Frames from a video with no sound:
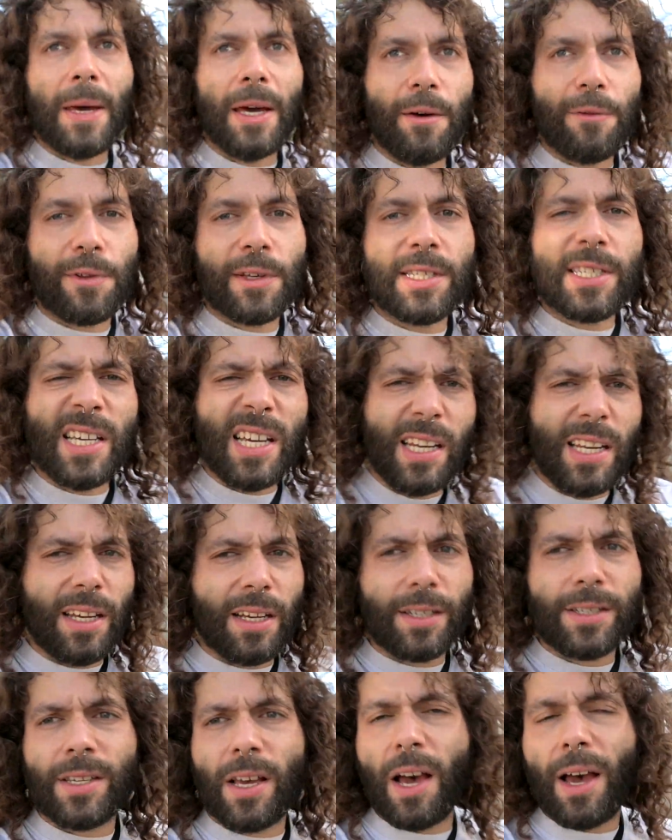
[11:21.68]
bit of the
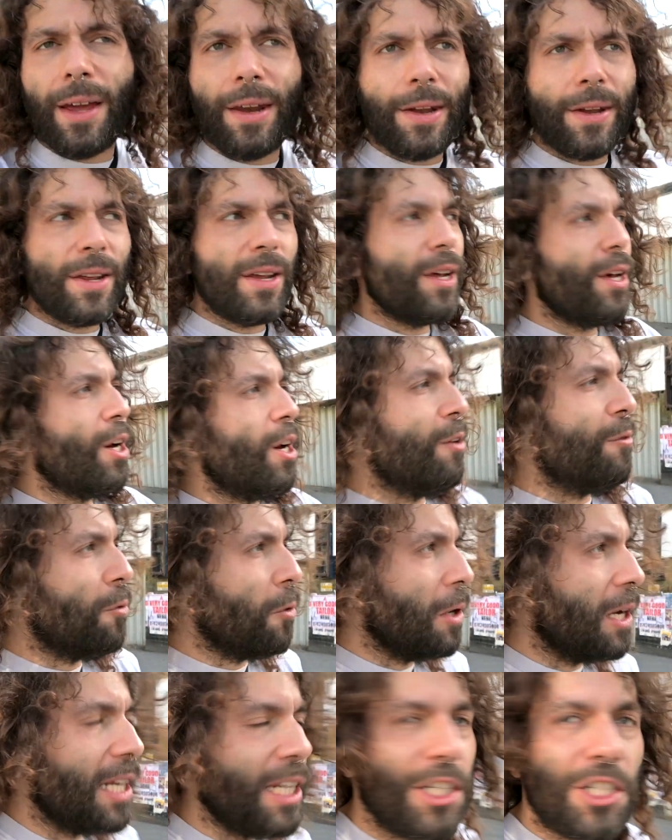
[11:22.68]
seedier side of
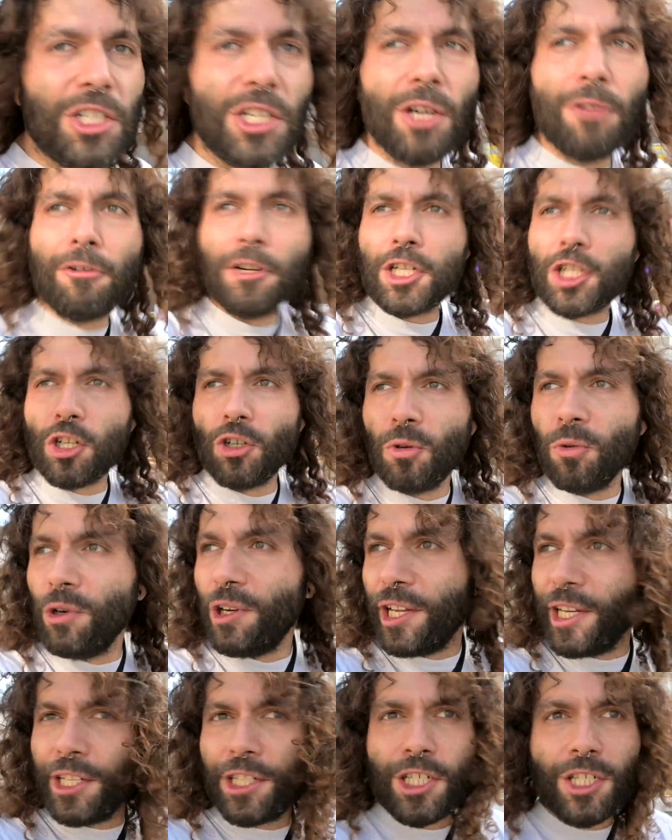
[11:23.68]
Woolwich, the original
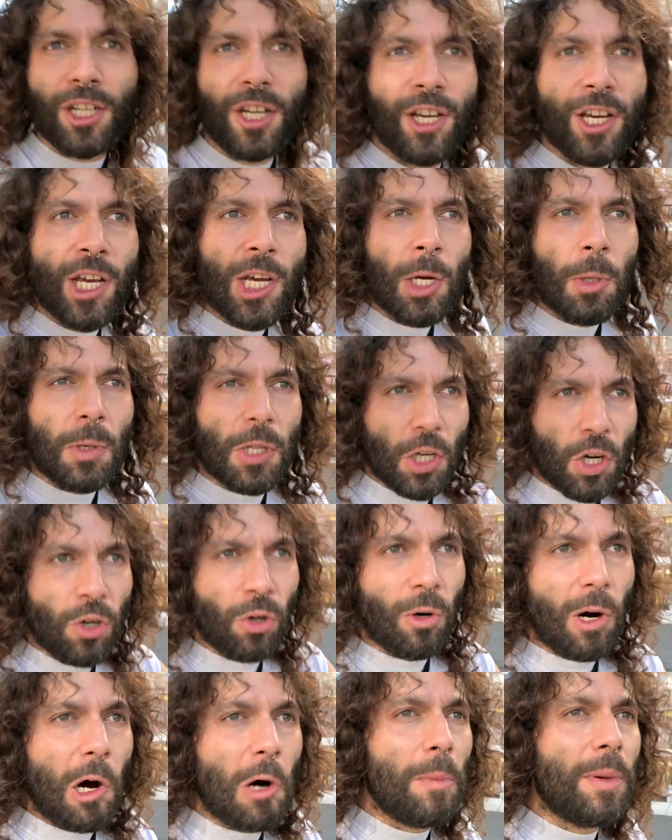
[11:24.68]
Woolwich, with the
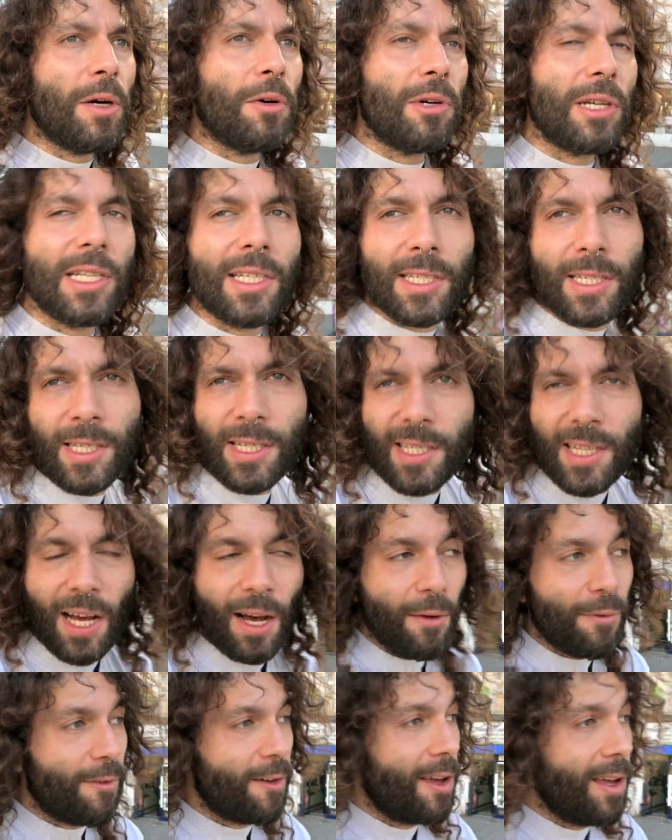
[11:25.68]
cool old buildings and
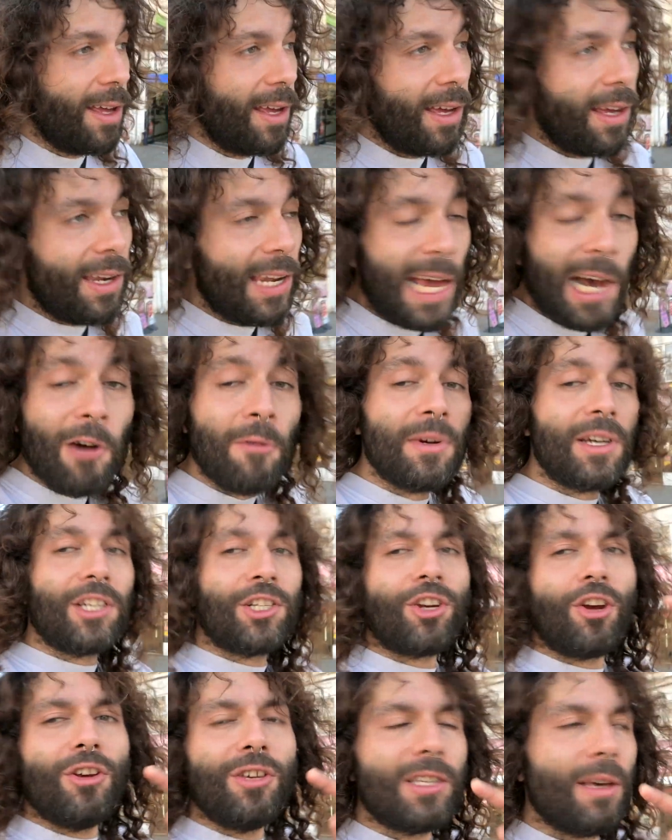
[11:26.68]
stuff, now I'm going to
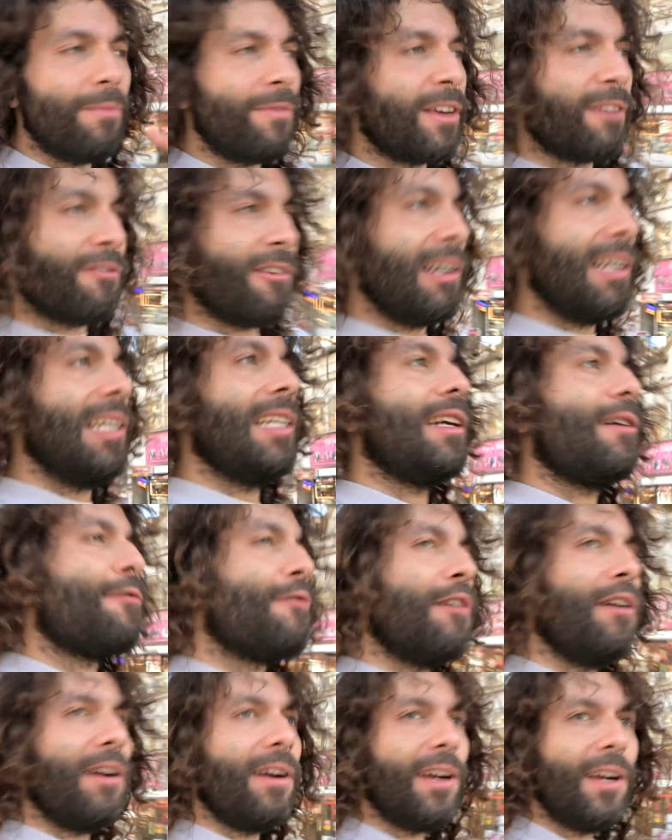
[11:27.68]
show you something really
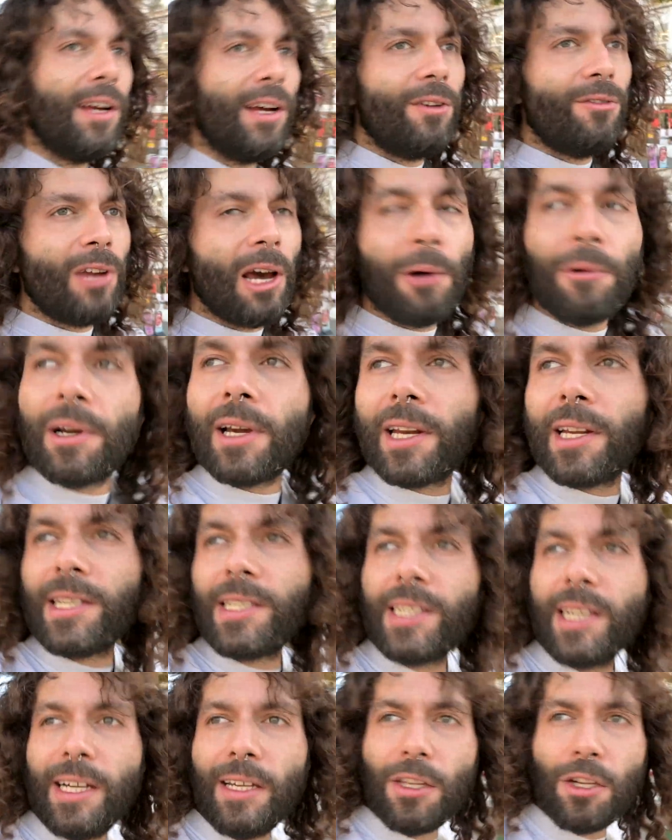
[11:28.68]
different. Now we're going to
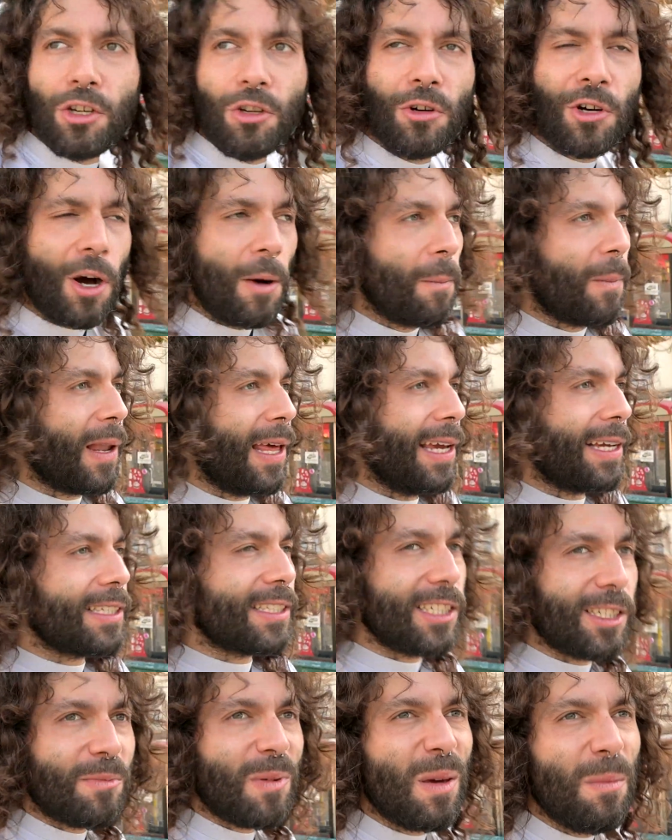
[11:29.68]
see the new complex
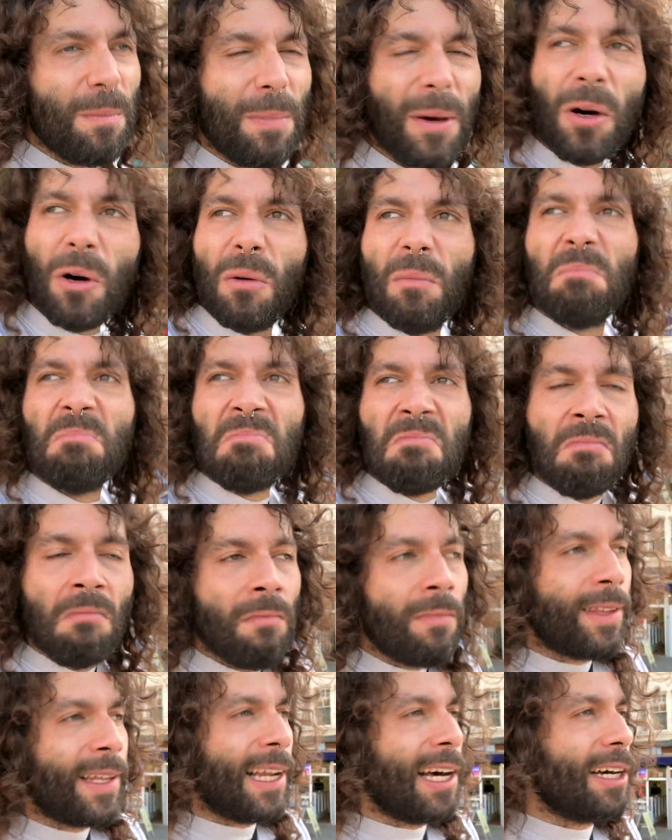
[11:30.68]
that's been built
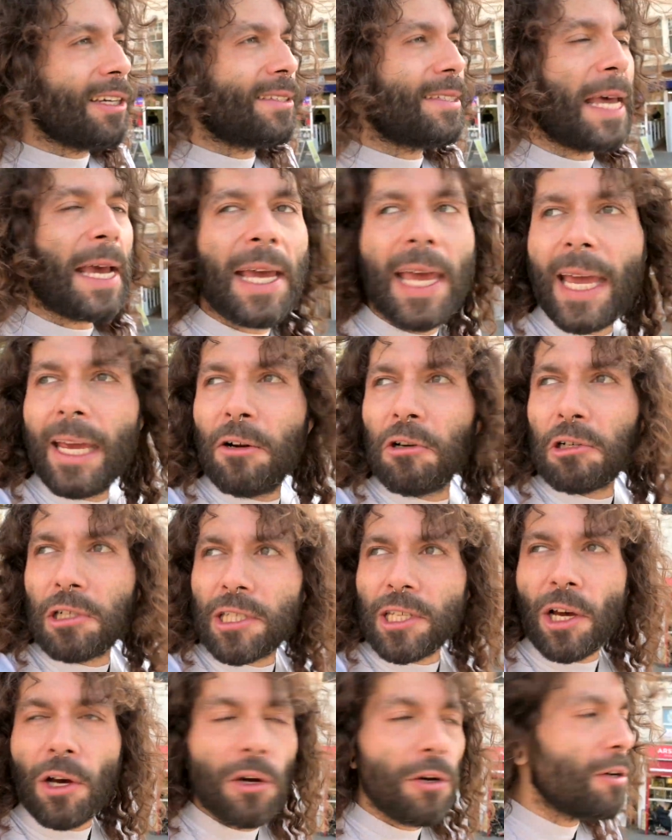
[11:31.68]
the last decade or
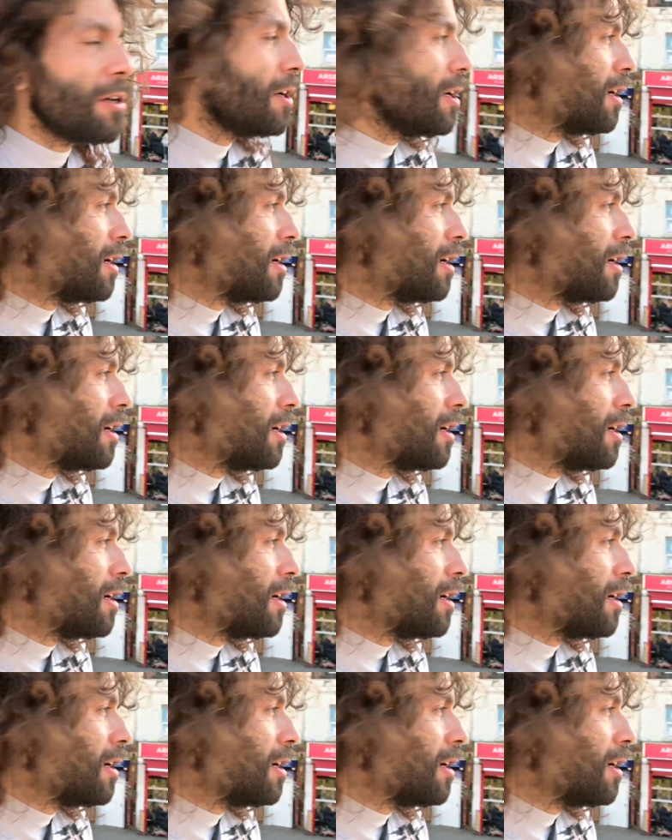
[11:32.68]
so,